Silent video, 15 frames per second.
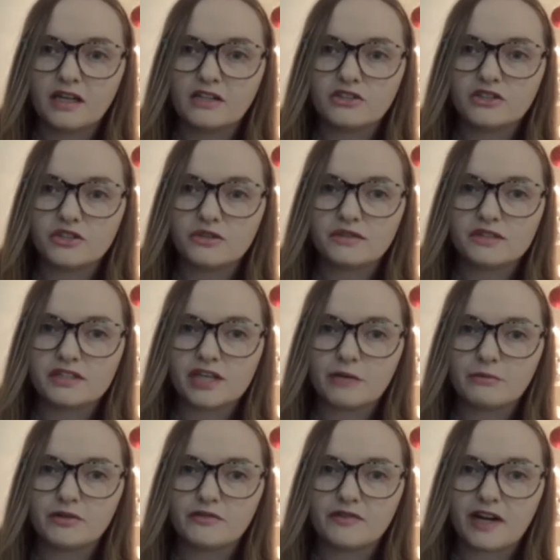and students
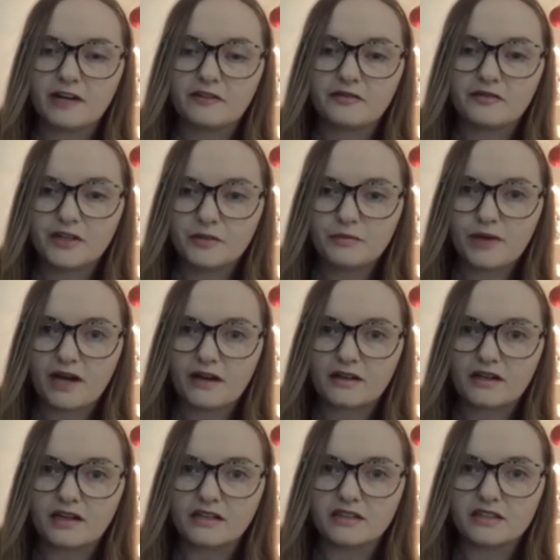can provide
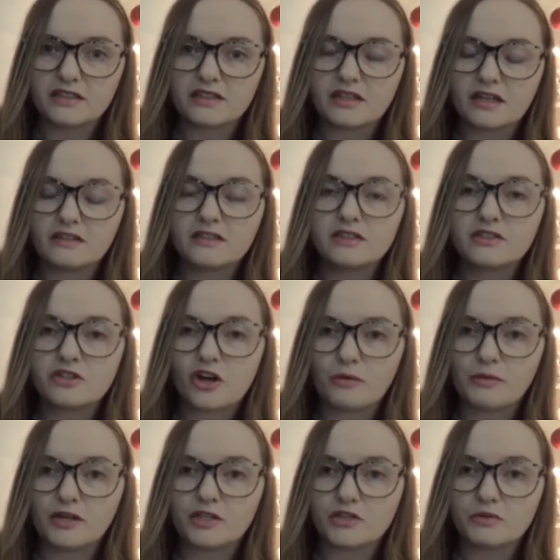feedback and discuss
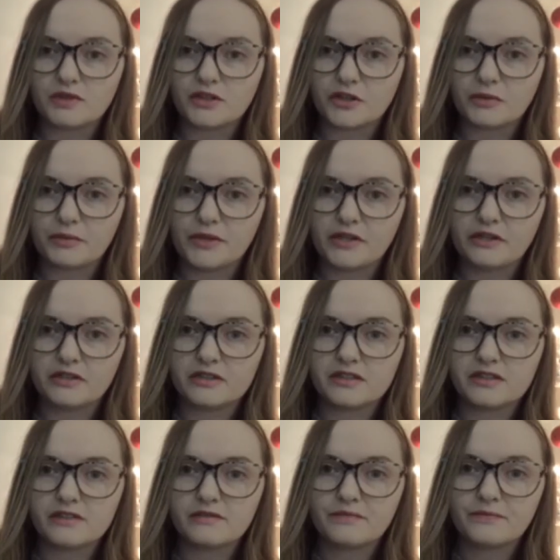topics with their
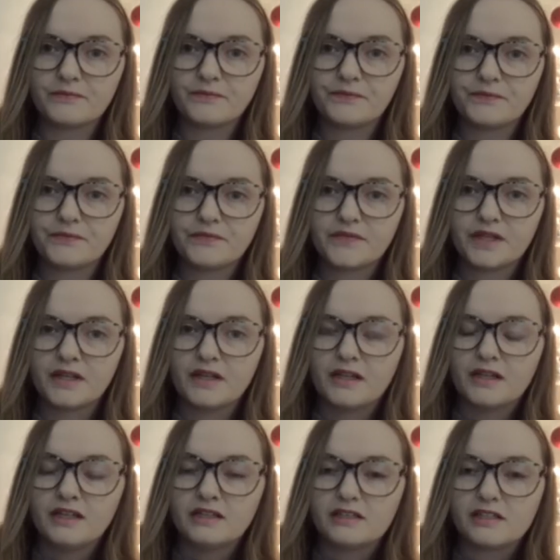peers.
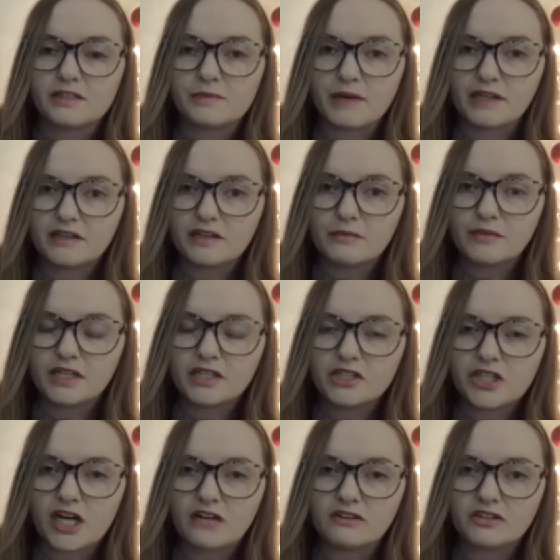Despite the many
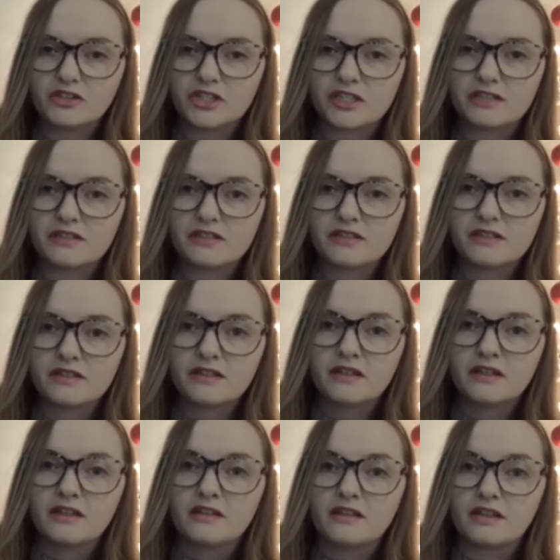challenges,
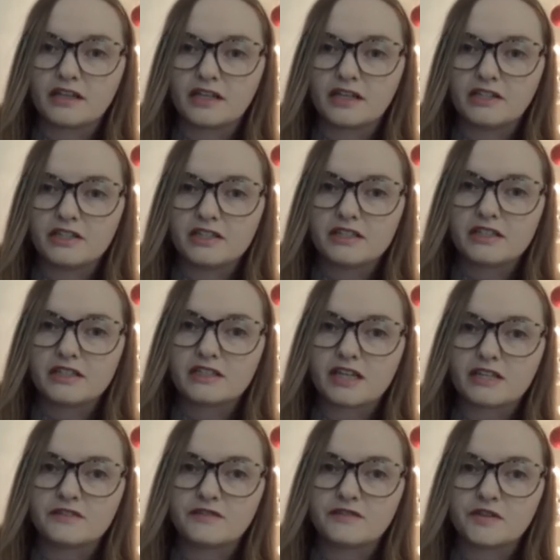the key to
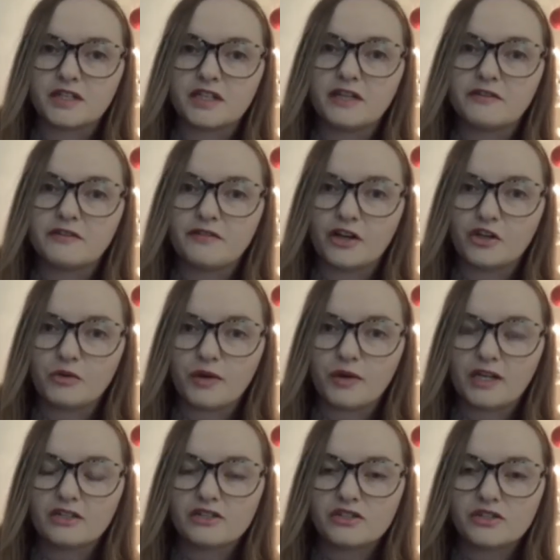successfully
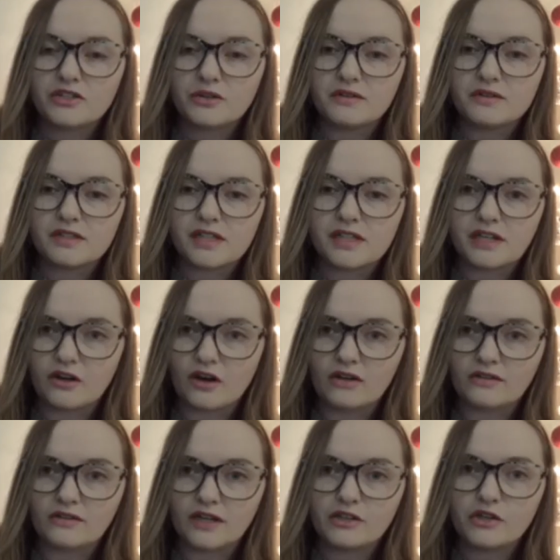evaluating students in
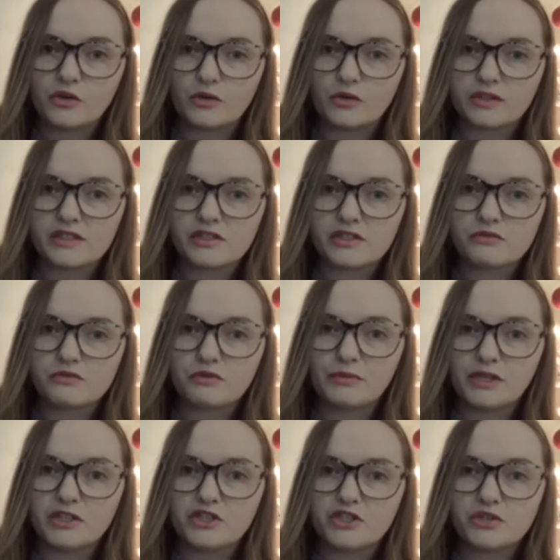online courses would
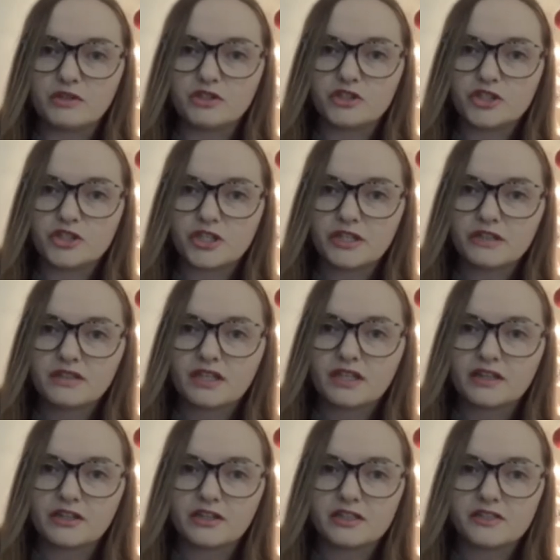be to ensure
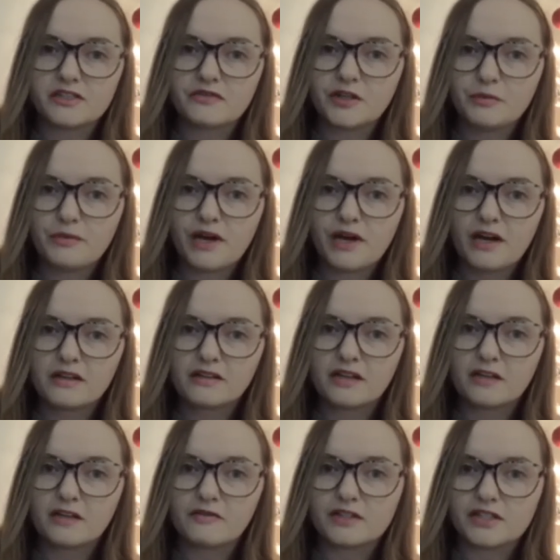that there is feedback
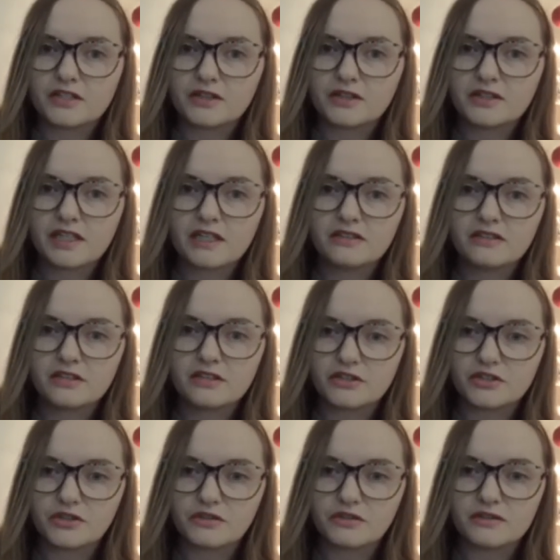that facilitates the
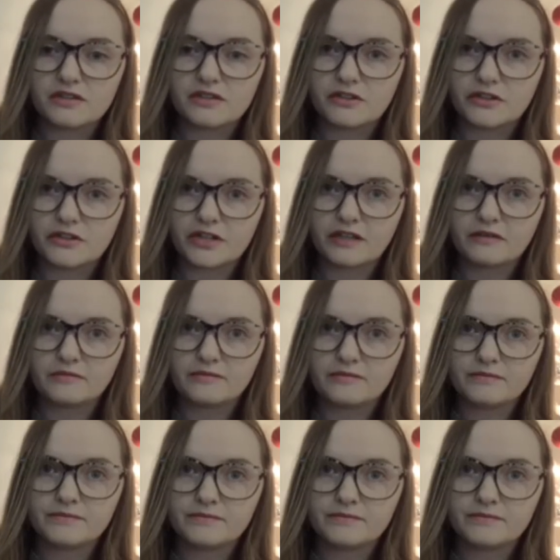student's learning.